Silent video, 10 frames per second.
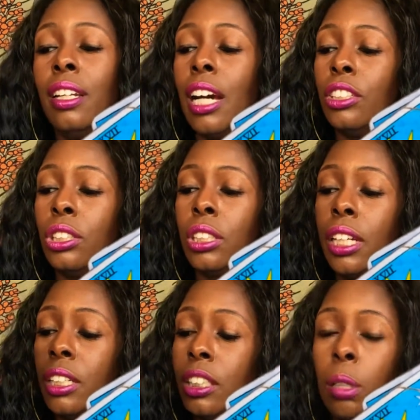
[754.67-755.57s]
I just
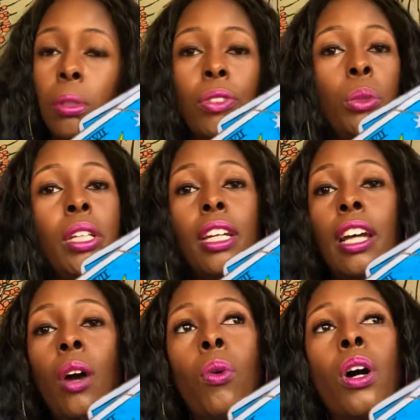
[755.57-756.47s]
said some of you
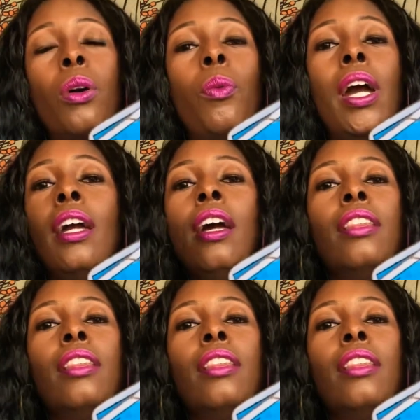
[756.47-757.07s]
cannot walk away.